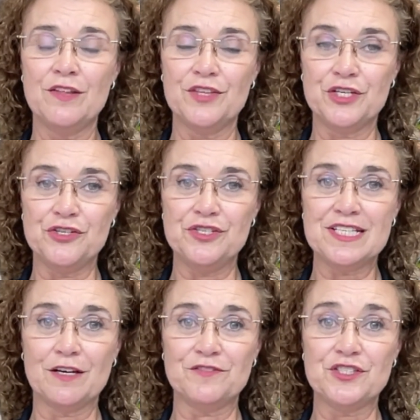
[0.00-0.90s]
The new
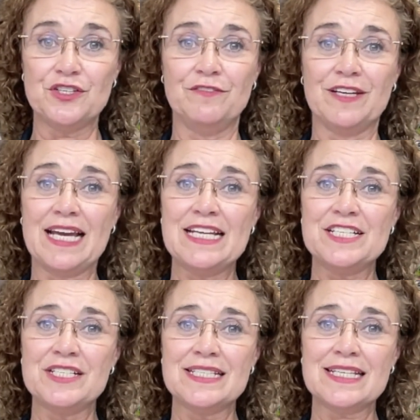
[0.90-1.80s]

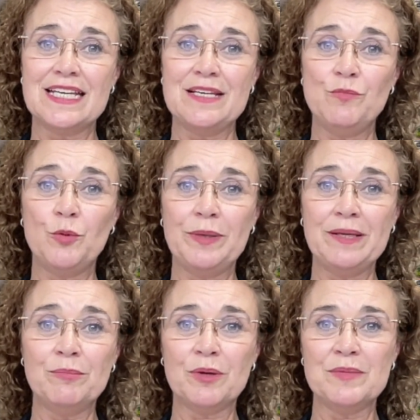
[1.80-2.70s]
self-certification scheme will be
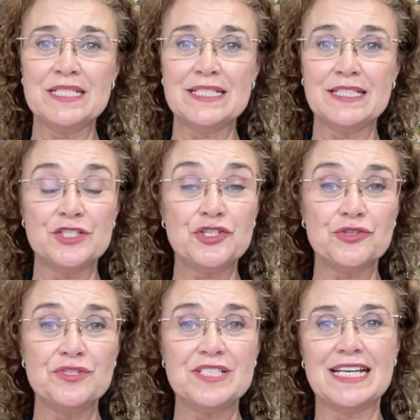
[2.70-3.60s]
implemented in
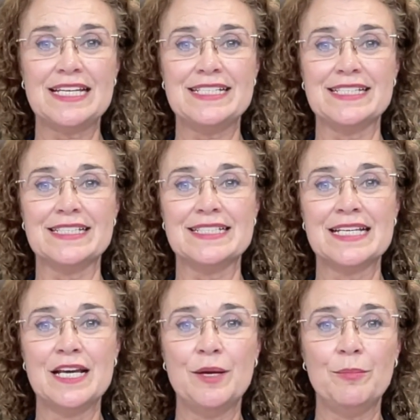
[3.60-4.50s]
2 stages,
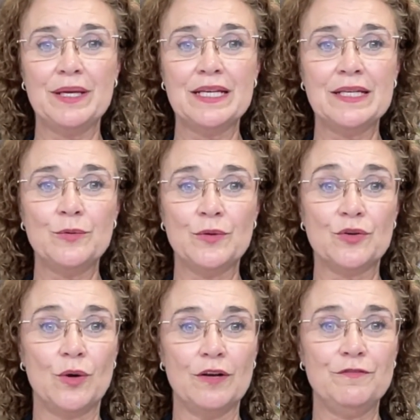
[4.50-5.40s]
beginning with
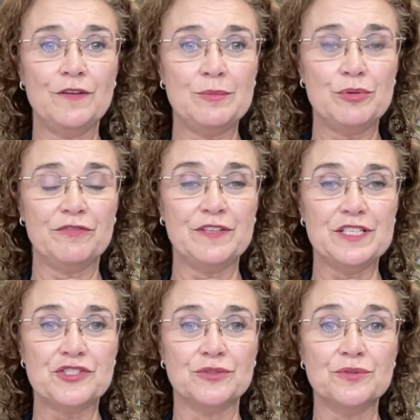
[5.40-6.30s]
qualified
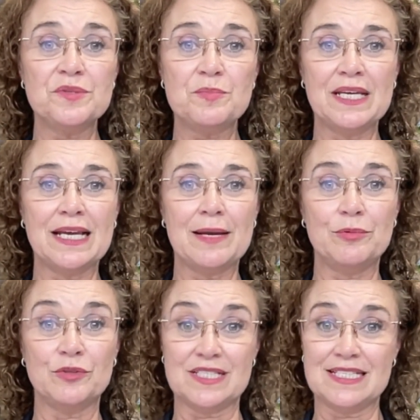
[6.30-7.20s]
professionals being
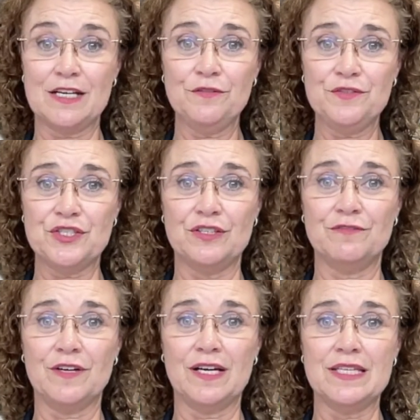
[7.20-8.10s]
able to
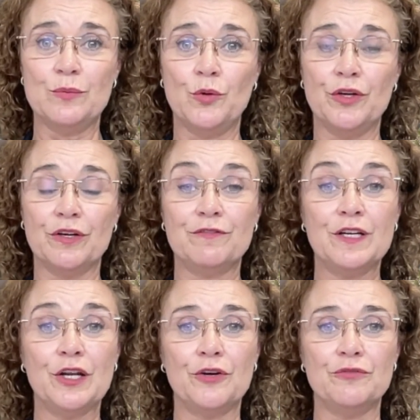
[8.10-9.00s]
self-certify their work for
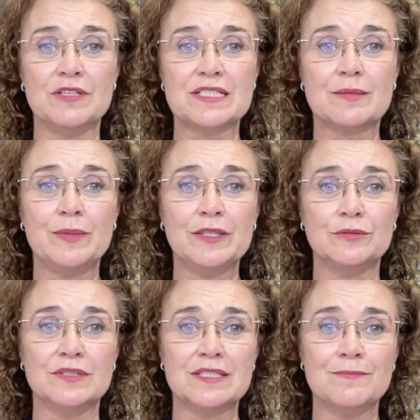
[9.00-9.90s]
low-risk
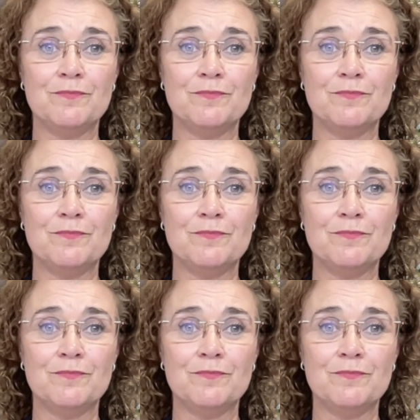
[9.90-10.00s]
builds.